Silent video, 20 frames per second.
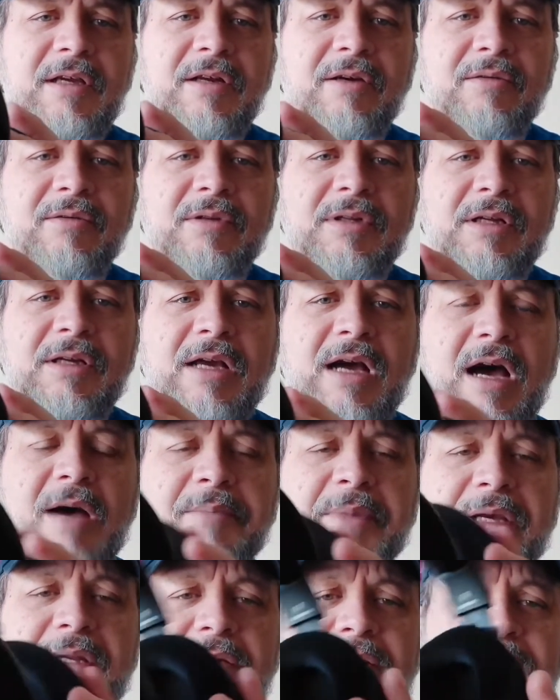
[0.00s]
You know,
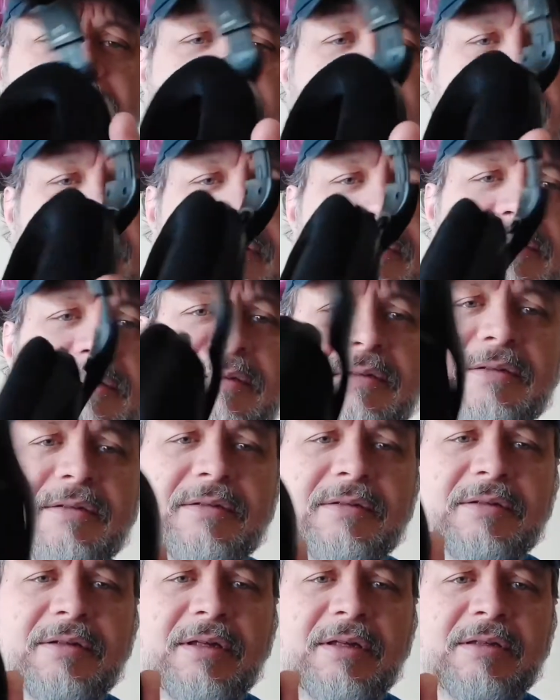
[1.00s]
comment
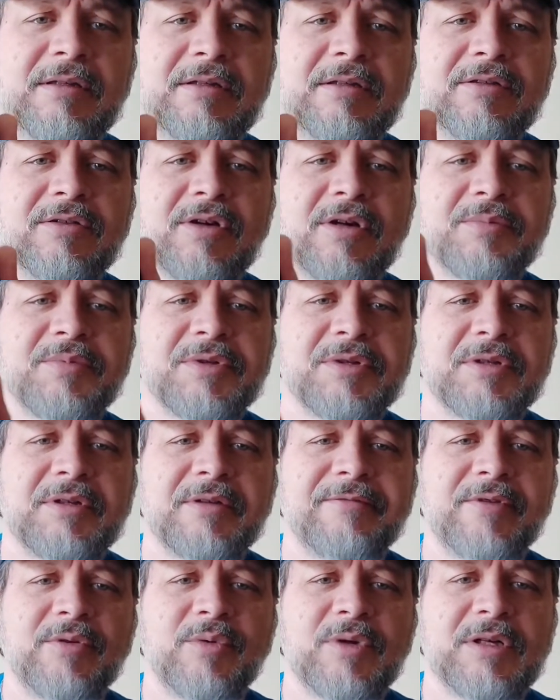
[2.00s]
in the
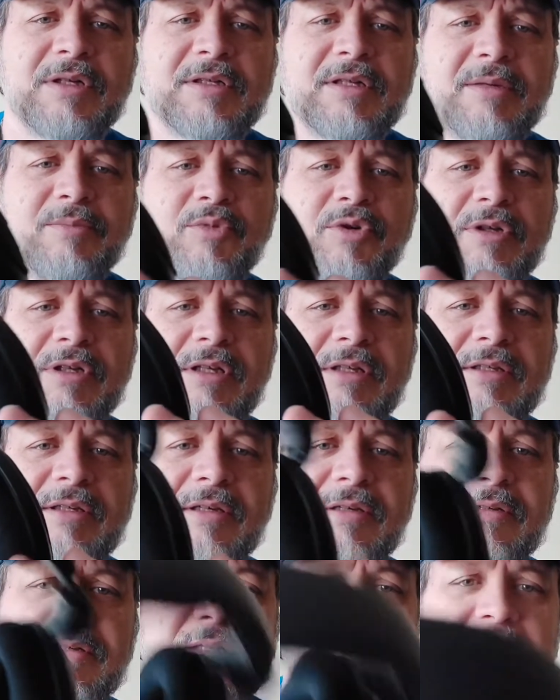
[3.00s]
description if you want to see more
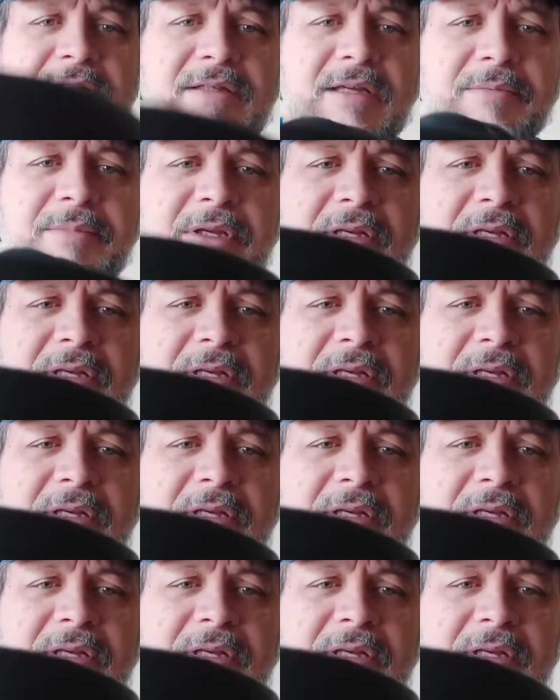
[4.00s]
details on this.